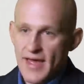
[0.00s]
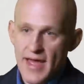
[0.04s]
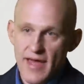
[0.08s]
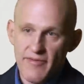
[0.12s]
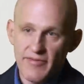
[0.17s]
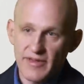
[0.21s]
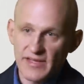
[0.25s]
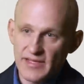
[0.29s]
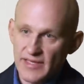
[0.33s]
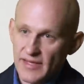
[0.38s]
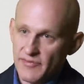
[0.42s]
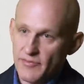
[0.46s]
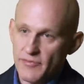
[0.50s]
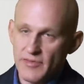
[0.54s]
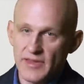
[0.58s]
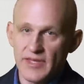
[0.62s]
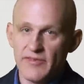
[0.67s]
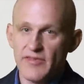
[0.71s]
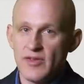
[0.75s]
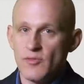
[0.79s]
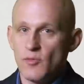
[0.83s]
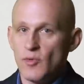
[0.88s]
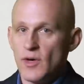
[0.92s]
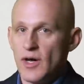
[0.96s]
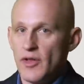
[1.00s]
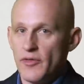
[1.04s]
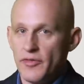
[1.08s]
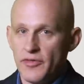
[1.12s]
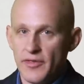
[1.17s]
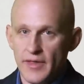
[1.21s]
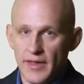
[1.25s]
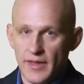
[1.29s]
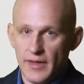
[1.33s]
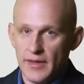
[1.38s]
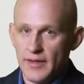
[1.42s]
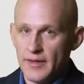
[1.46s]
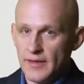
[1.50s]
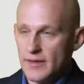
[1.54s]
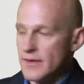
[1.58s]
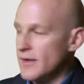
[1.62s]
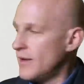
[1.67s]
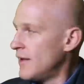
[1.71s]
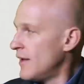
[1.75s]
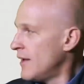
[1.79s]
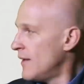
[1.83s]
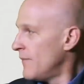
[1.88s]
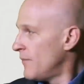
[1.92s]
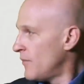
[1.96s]
having living wealthy
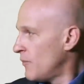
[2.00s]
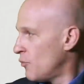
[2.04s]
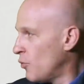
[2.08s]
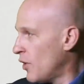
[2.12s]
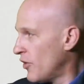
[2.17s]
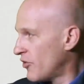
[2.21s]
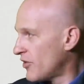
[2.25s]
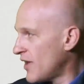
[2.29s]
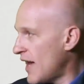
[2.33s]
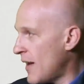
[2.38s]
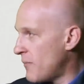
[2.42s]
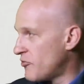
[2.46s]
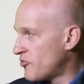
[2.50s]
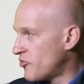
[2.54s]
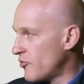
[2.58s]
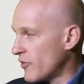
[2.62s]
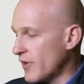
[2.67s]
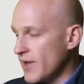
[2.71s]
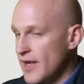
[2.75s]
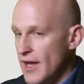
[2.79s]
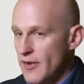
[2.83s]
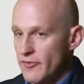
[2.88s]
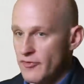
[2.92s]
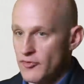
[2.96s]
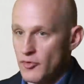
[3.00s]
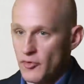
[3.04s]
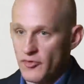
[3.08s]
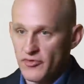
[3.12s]
and wealth capture accounts.